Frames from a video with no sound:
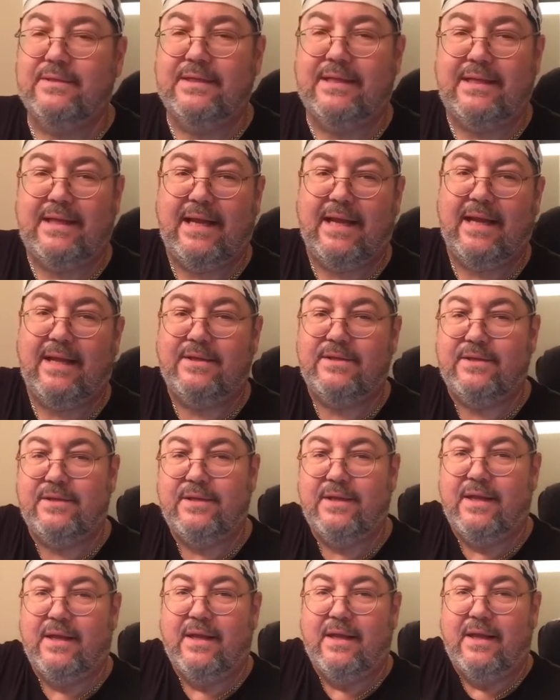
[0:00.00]
it had
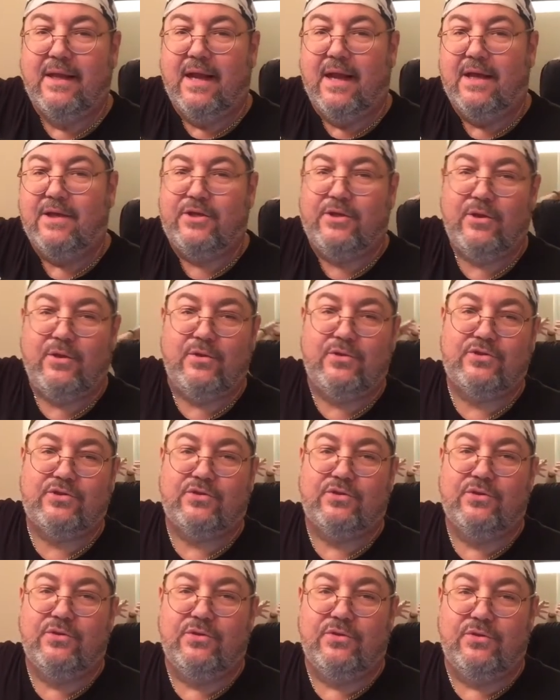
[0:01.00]
a
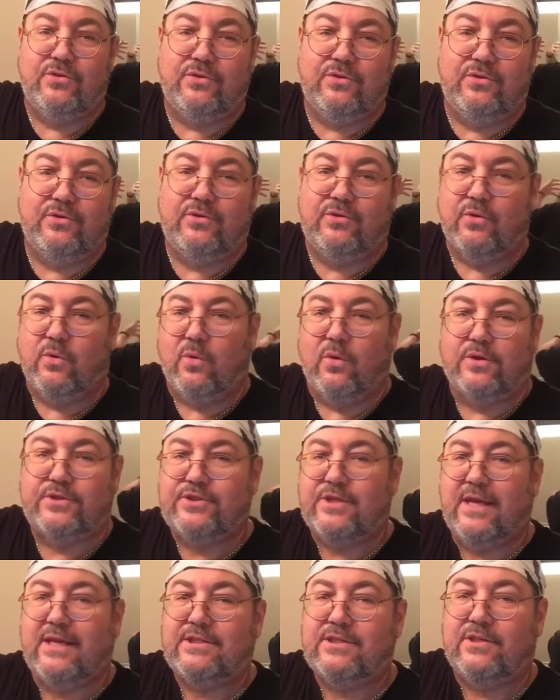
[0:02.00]
huge door
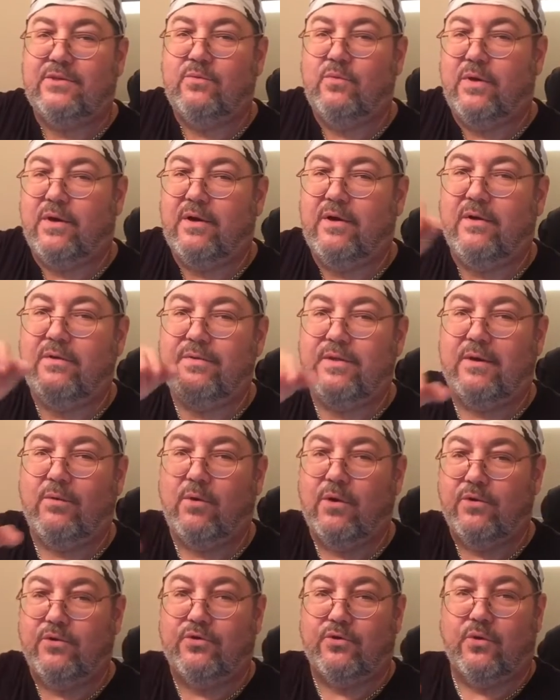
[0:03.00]
section where there
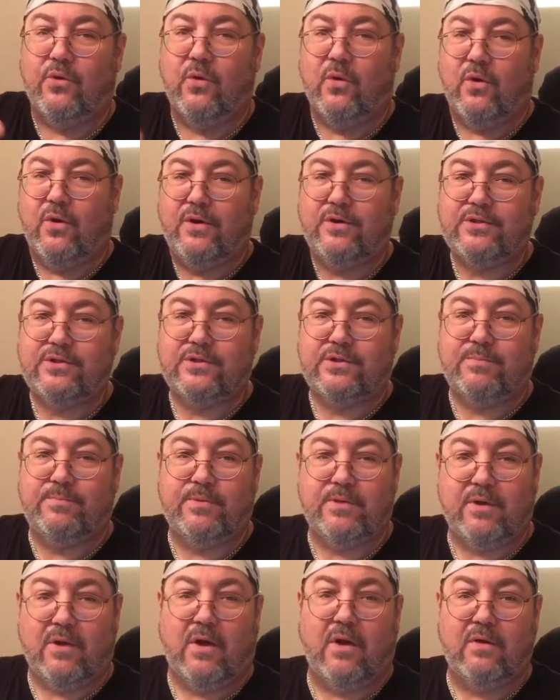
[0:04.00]
were drawers to
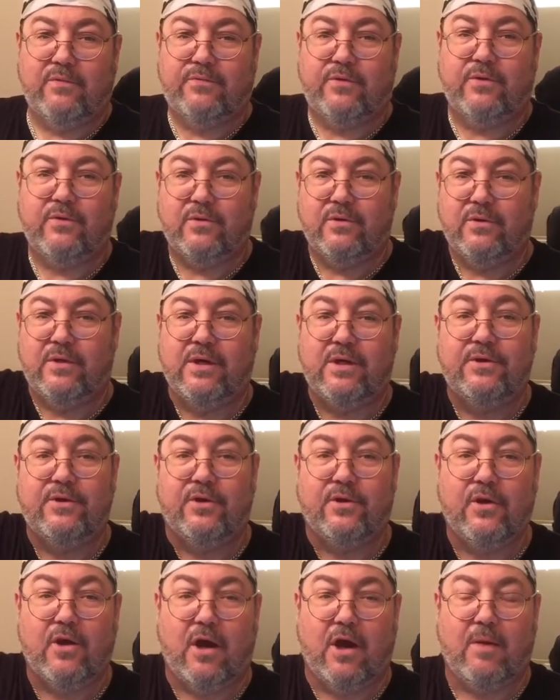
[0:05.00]
put all of your
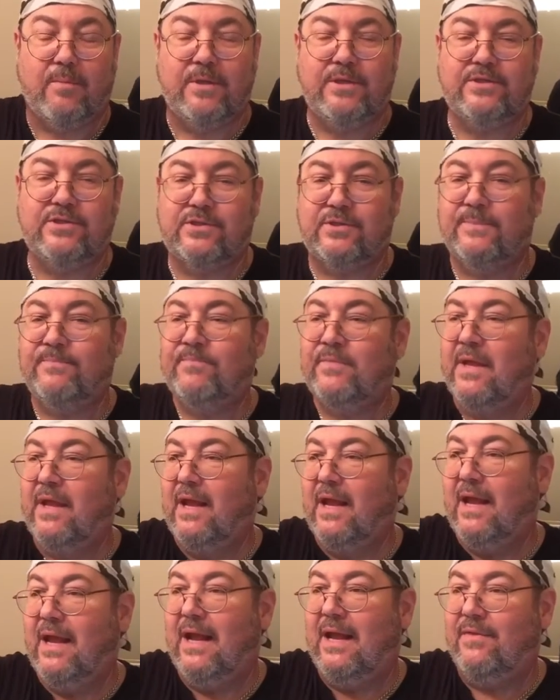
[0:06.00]
undergarments,
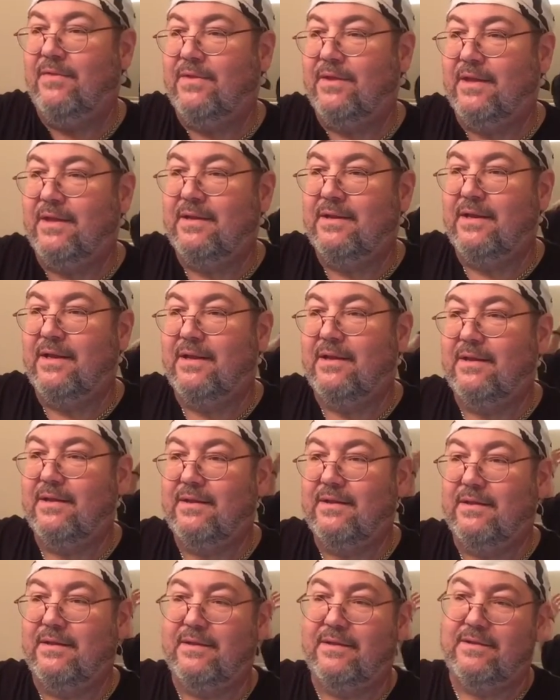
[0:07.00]
and
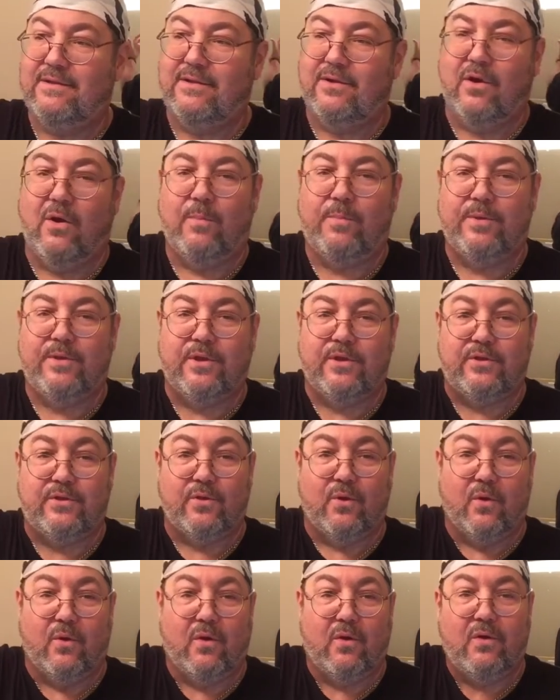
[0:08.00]
then you open the
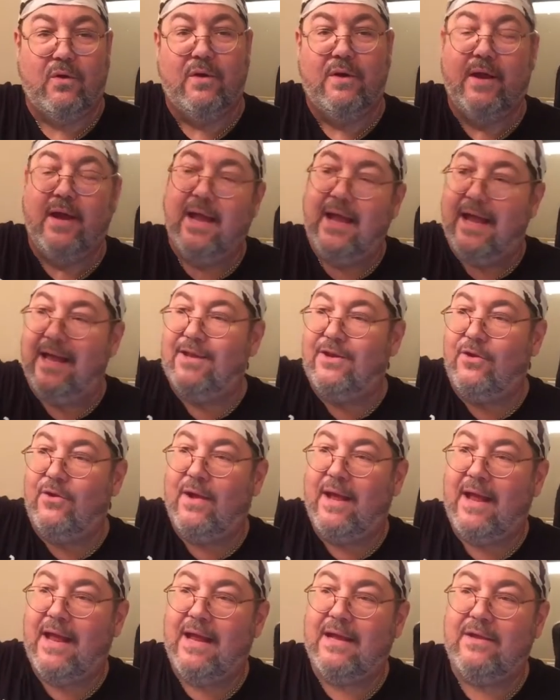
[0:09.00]
door and you
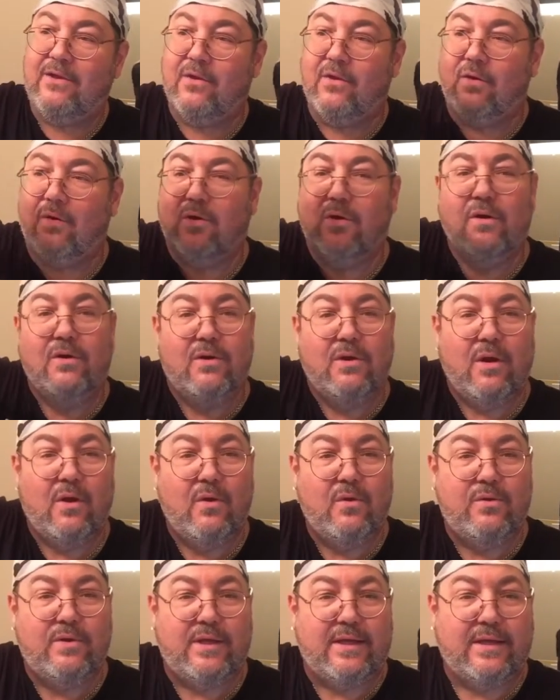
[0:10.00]
hang your
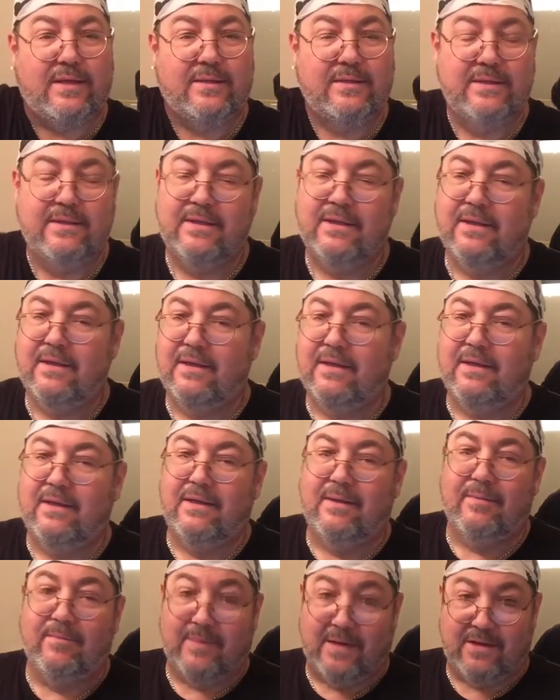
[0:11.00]
clothing.
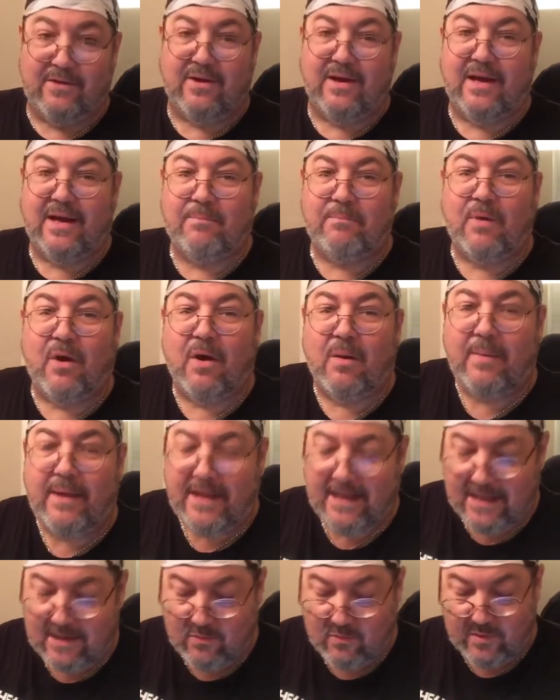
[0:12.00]
My grandmom
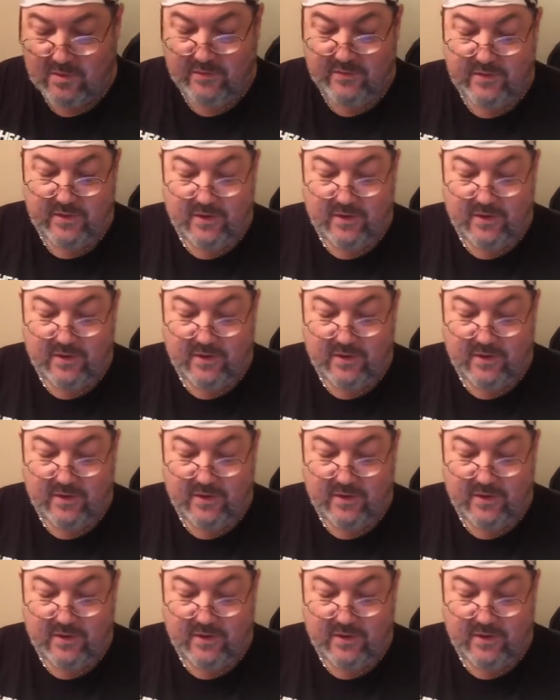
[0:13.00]
had one of